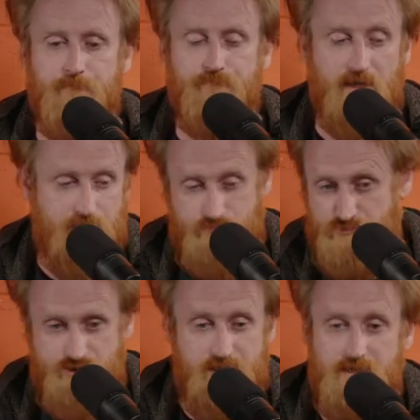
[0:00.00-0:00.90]
and
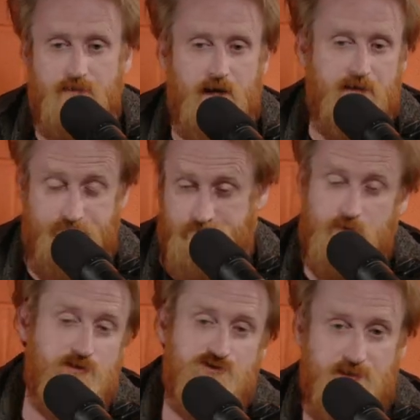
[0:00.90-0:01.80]
she i
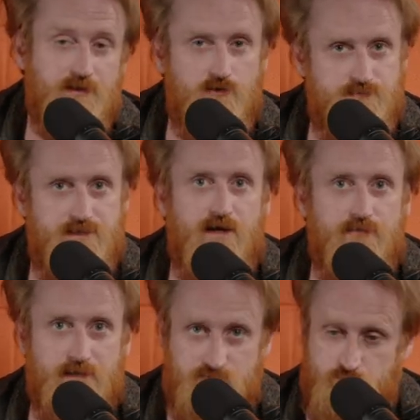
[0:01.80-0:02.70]
feel like she knows that
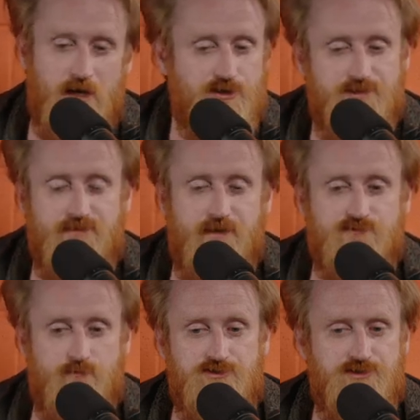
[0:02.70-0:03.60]
that's why she
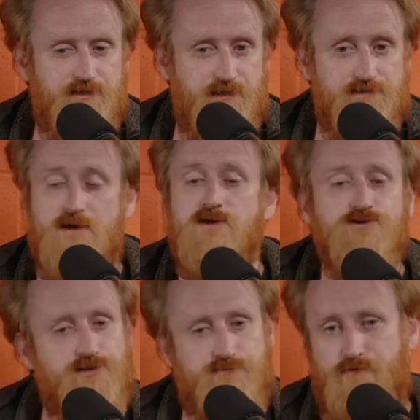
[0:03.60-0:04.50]
does what she does
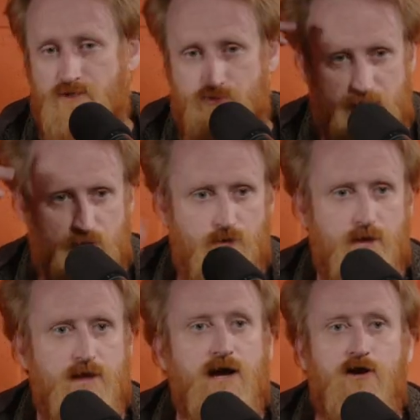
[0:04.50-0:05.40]
she's figured out
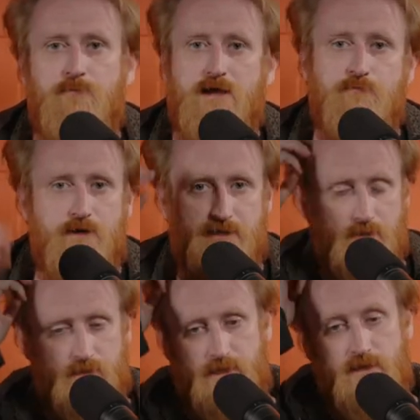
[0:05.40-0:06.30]
how to make money
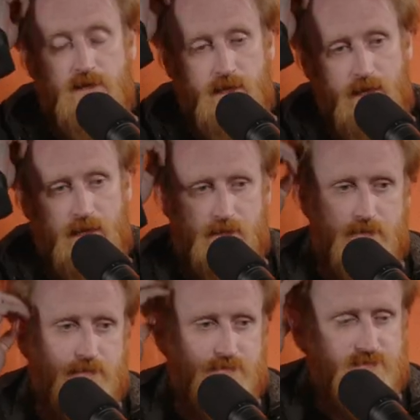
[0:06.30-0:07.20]
on it
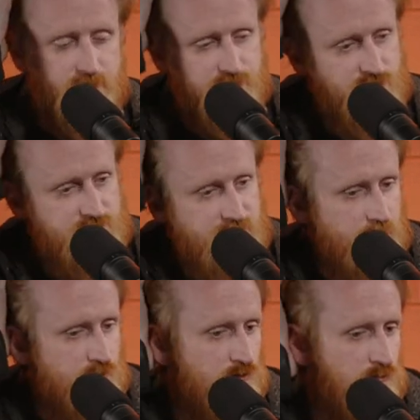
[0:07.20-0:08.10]
and it's such a
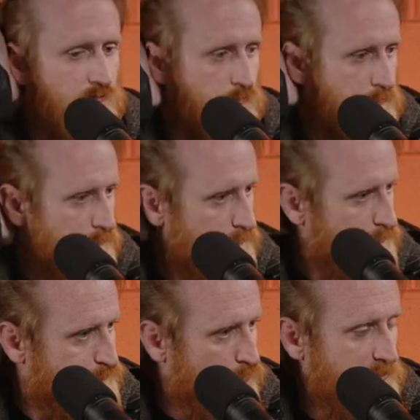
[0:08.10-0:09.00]
cynical
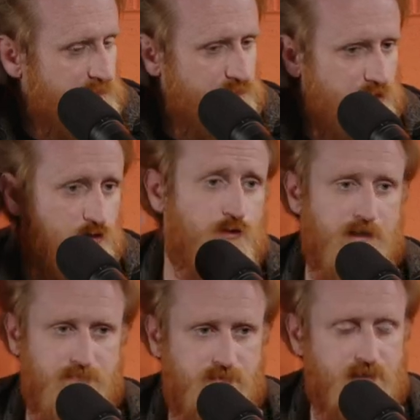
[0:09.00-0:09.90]
point of view
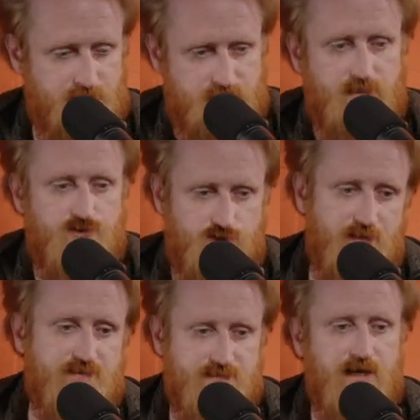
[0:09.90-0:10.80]
and the things that
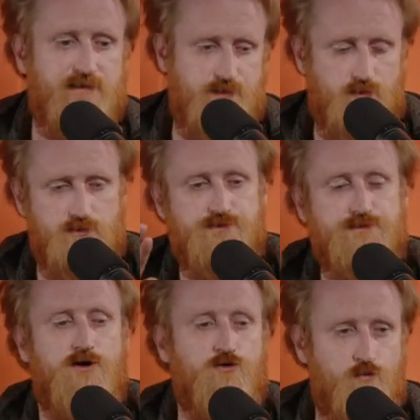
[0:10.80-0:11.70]
she says are
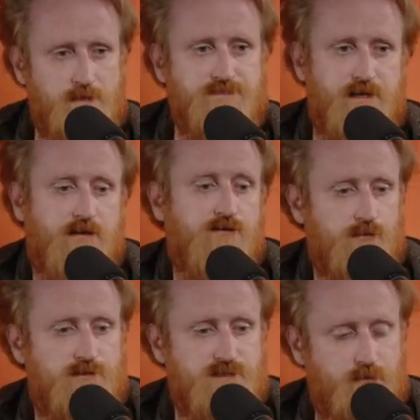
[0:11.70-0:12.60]
so
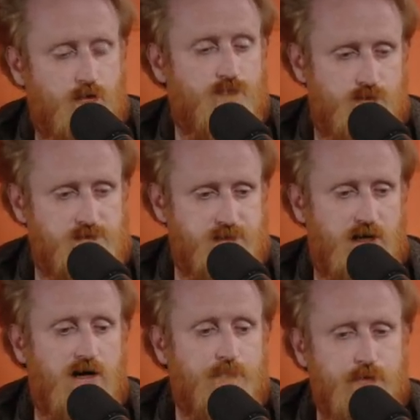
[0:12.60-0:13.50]
ridiculous and over the
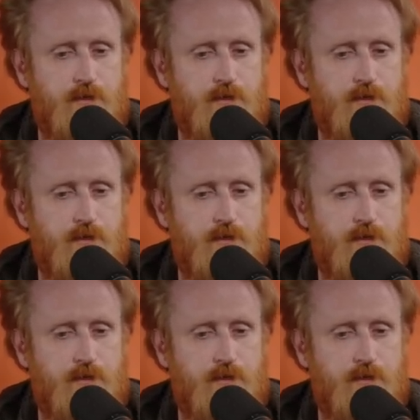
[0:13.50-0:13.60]
top